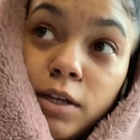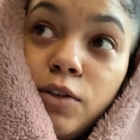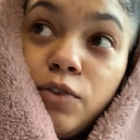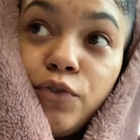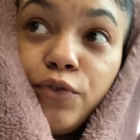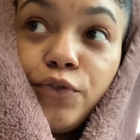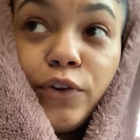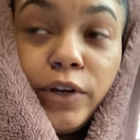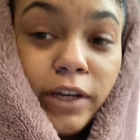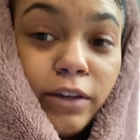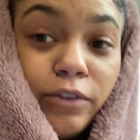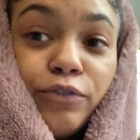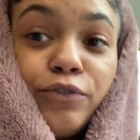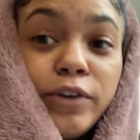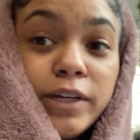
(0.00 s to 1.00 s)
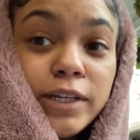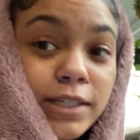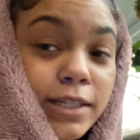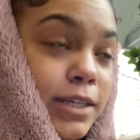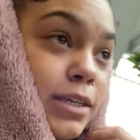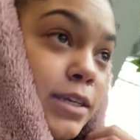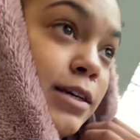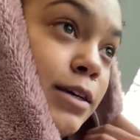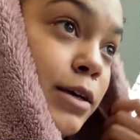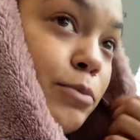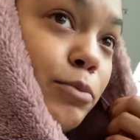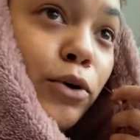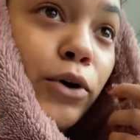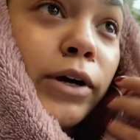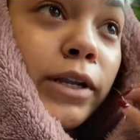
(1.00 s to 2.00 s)
It's freaking freezing in
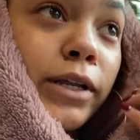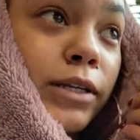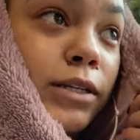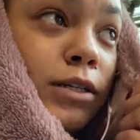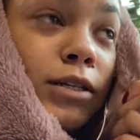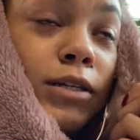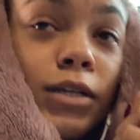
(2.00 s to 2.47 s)
Portland.